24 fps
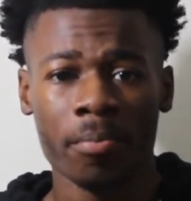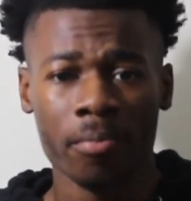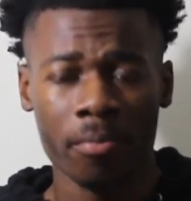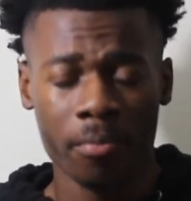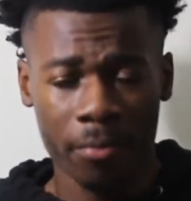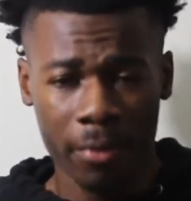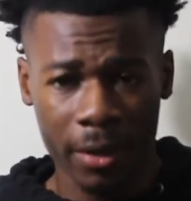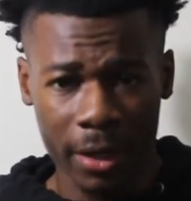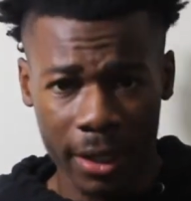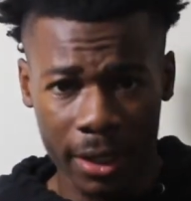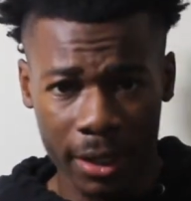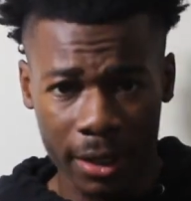
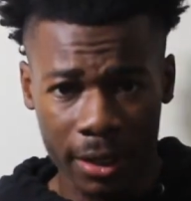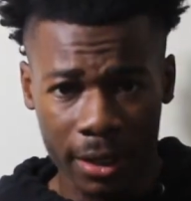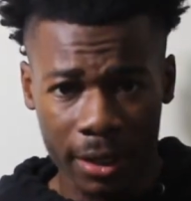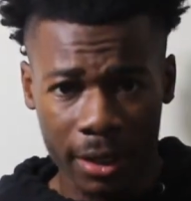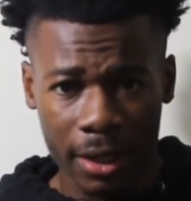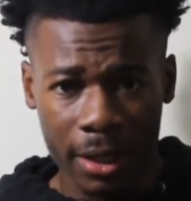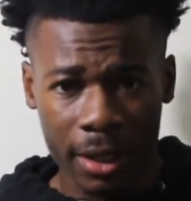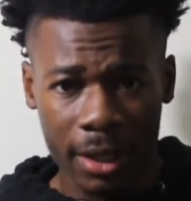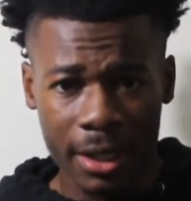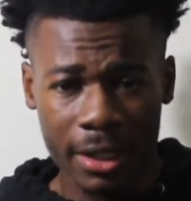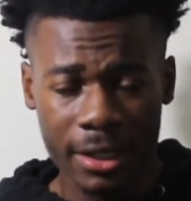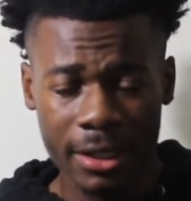But
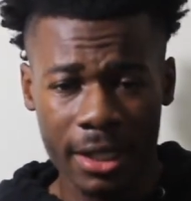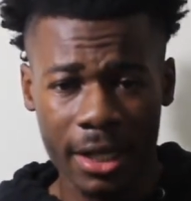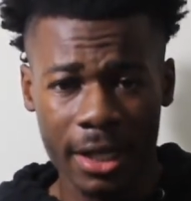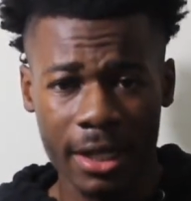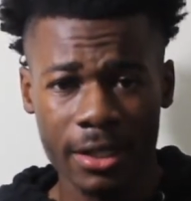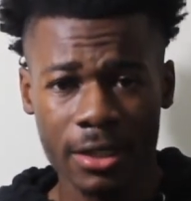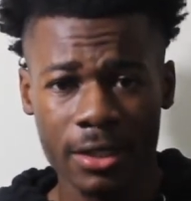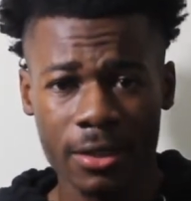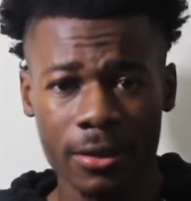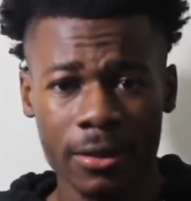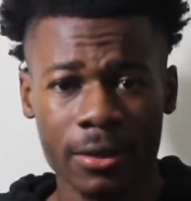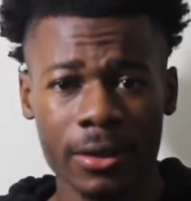let's get
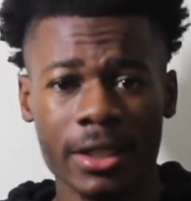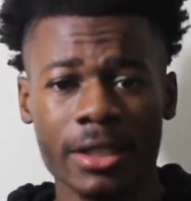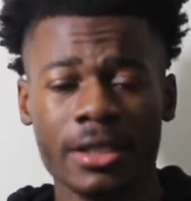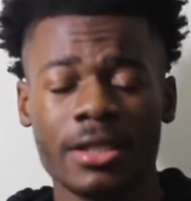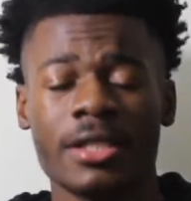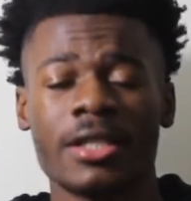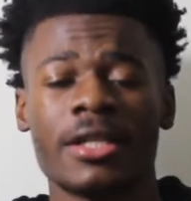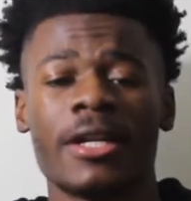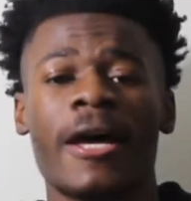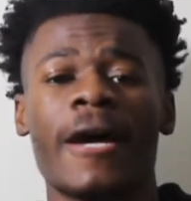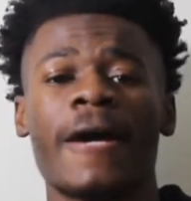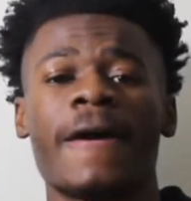into this
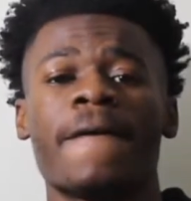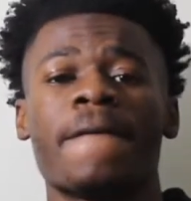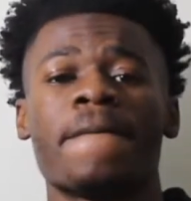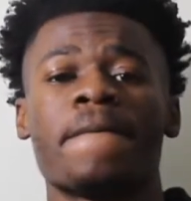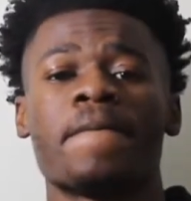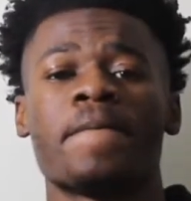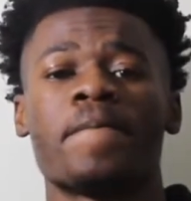today.